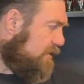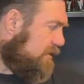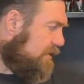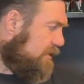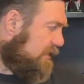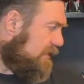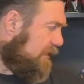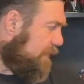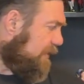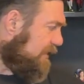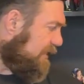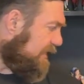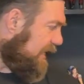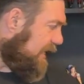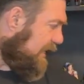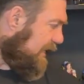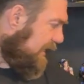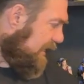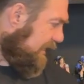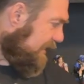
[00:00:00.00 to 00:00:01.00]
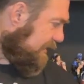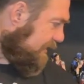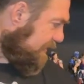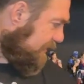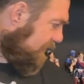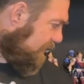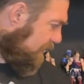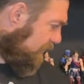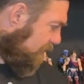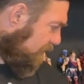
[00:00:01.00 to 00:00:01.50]
Some of these guys,
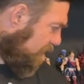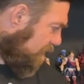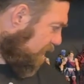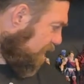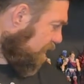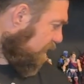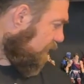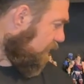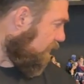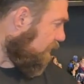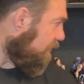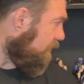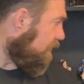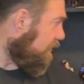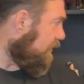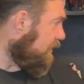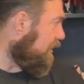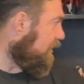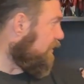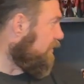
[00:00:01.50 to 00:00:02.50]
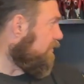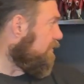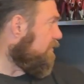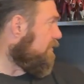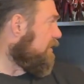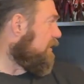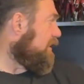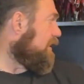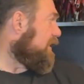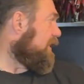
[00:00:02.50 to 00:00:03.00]
there are,
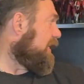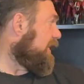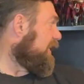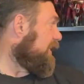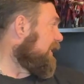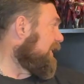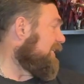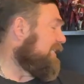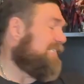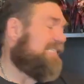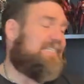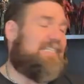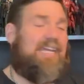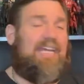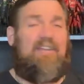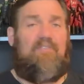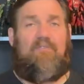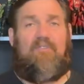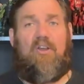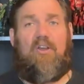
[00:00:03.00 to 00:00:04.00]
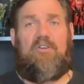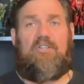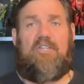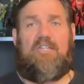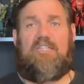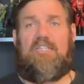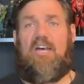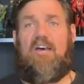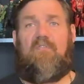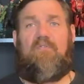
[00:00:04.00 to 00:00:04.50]
at least 10
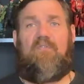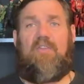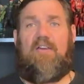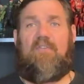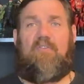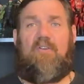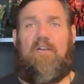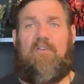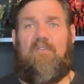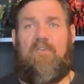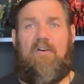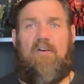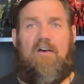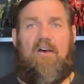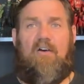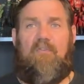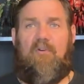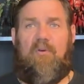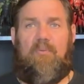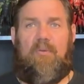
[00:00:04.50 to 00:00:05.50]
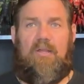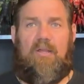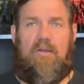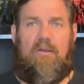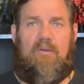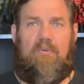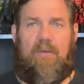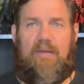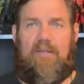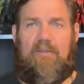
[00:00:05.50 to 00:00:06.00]
versions of different of
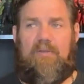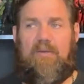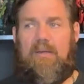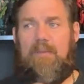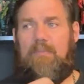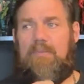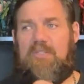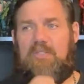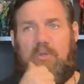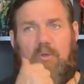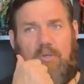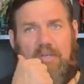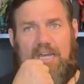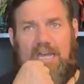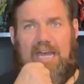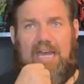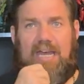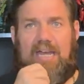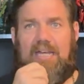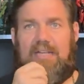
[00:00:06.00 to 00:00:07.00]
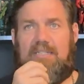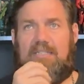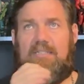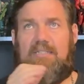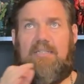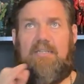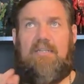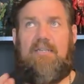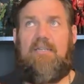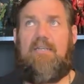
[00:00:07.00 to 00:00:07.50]
them, like Bazooka has